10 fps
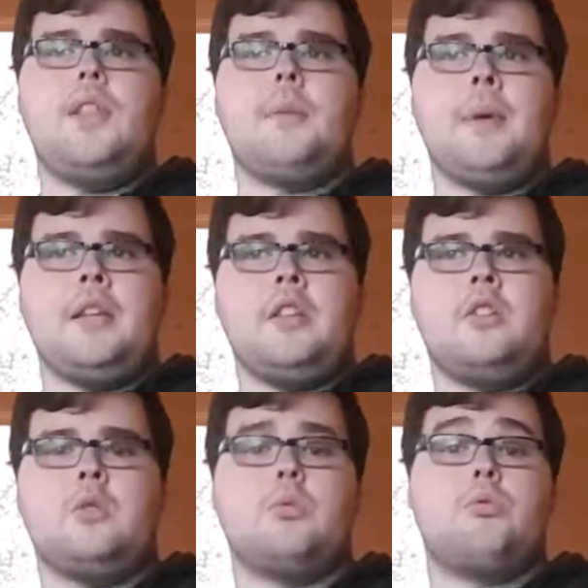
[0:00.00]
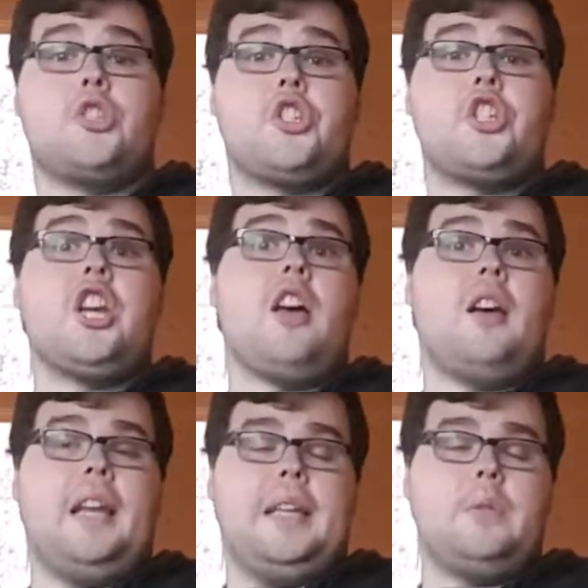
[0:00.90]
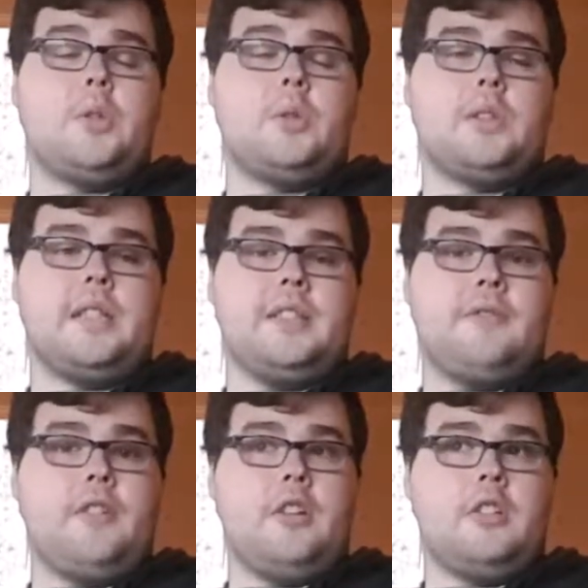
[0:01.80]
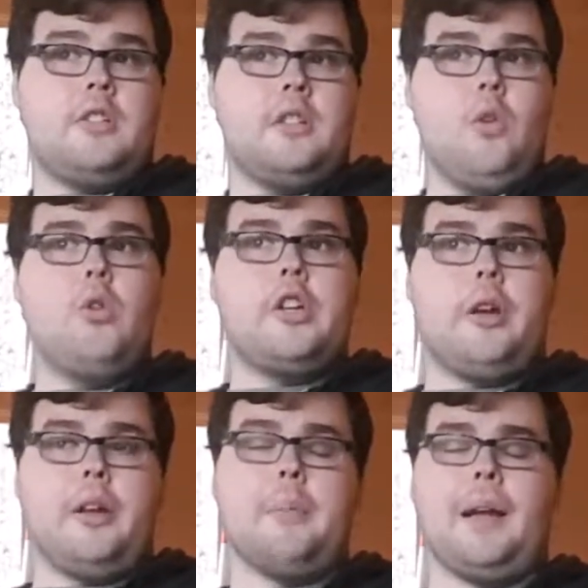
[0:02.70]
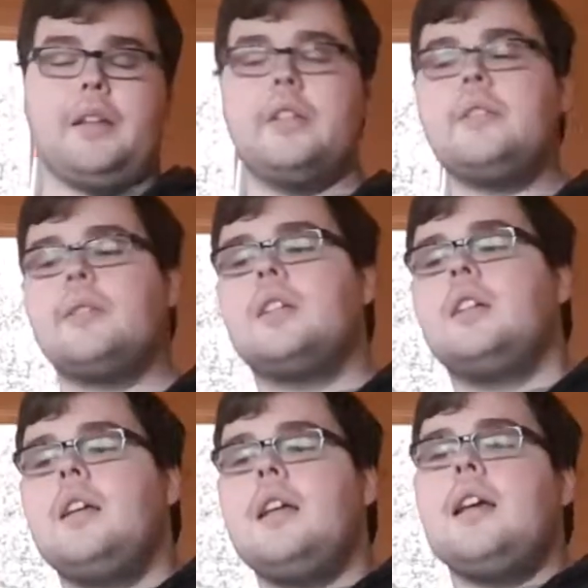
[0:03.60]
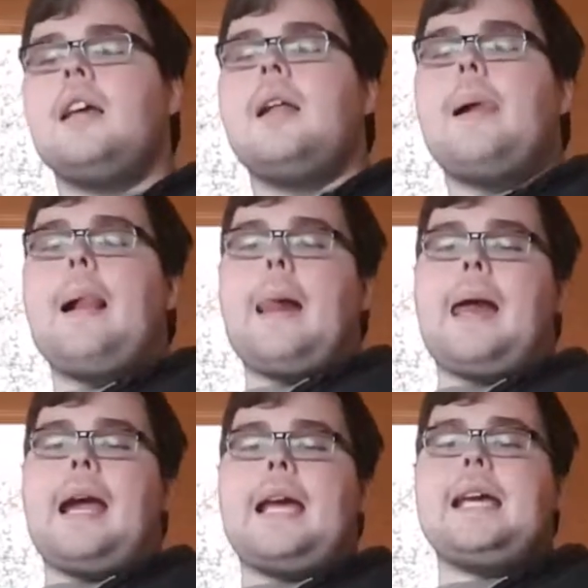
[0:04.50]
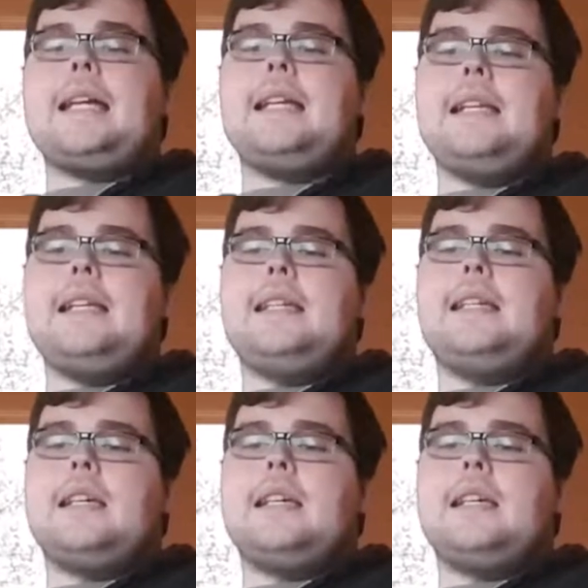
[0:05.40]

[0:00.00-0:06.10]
with a companion called Charlie, which was his first audio companion, and